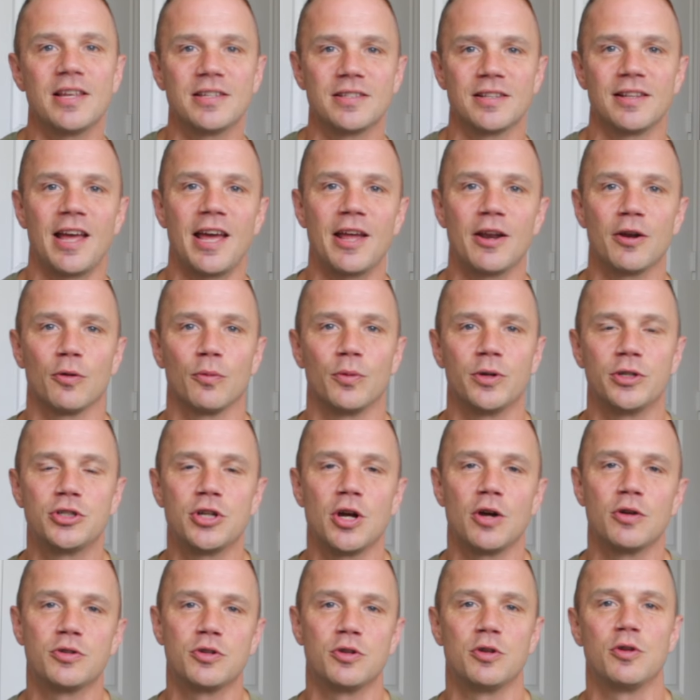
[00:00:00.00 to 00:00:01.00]
later, we
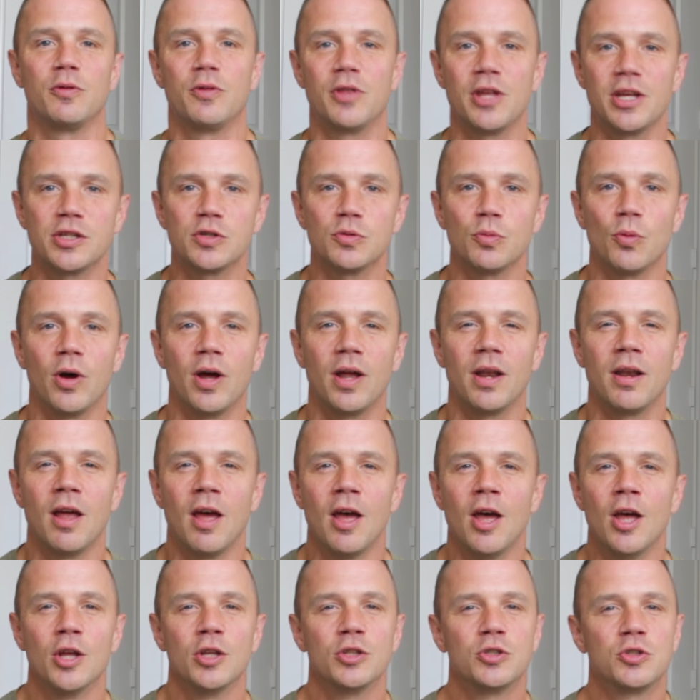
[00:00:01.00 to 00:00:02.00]
chose to do this one.
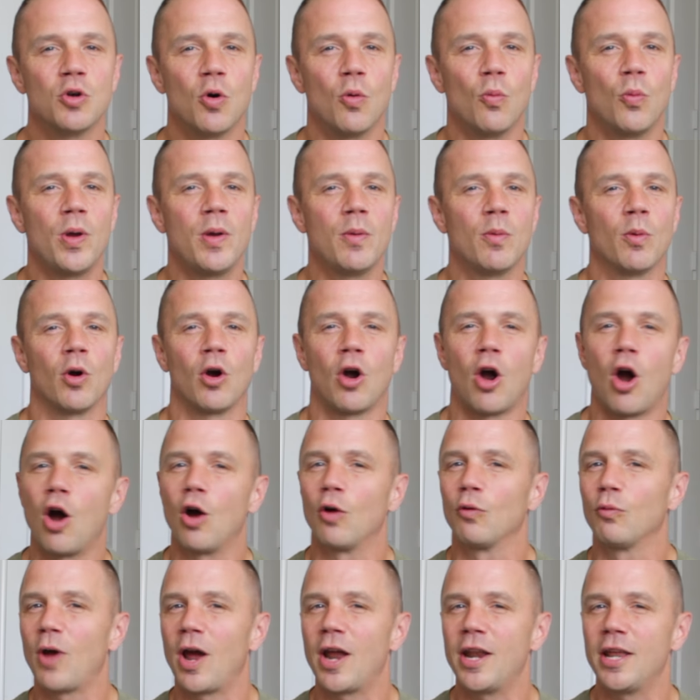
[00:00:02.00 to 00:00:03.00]
So we were
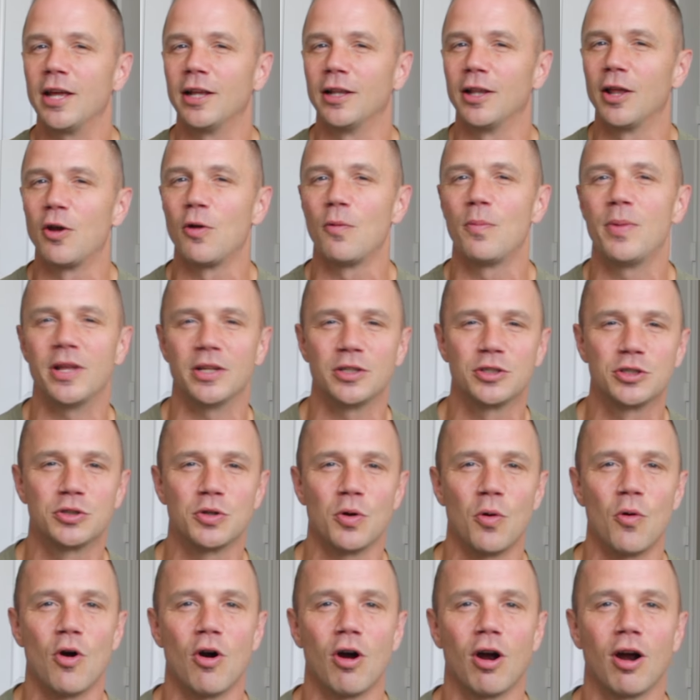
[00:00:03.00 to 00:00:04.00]
already a little bit
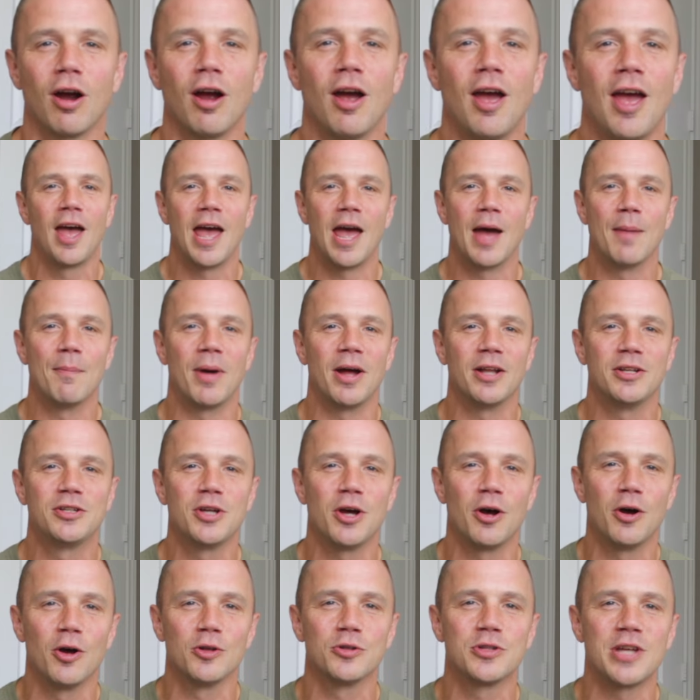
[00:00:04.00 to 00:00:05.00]
sore, and my
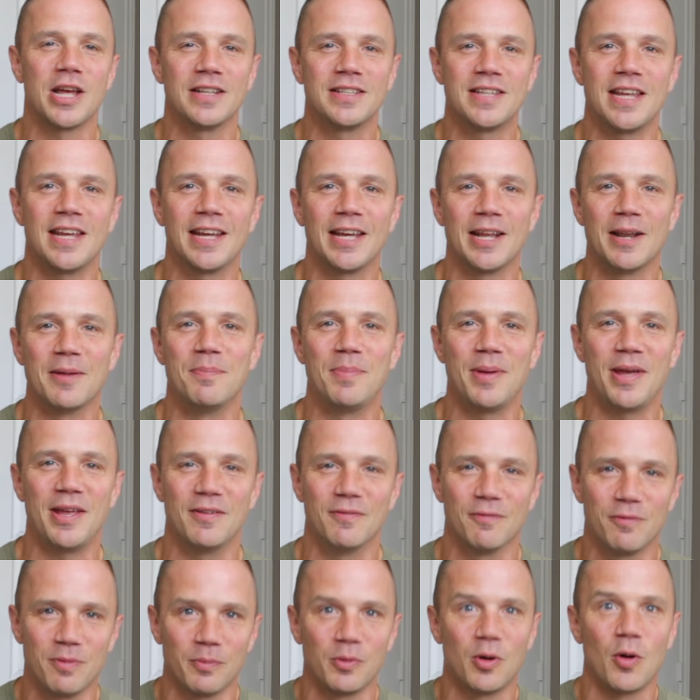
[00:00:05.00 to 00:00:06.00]
toes had taken a
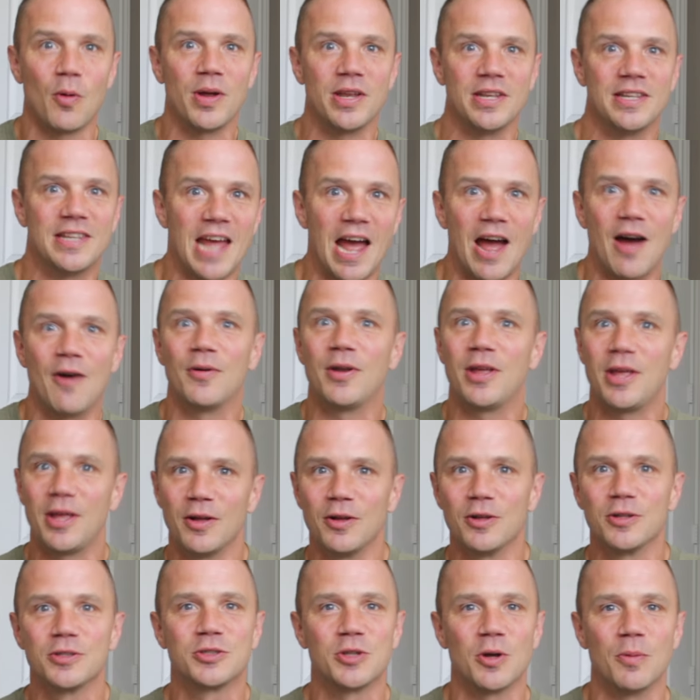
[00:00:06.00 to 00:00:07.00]
beating from going downhill so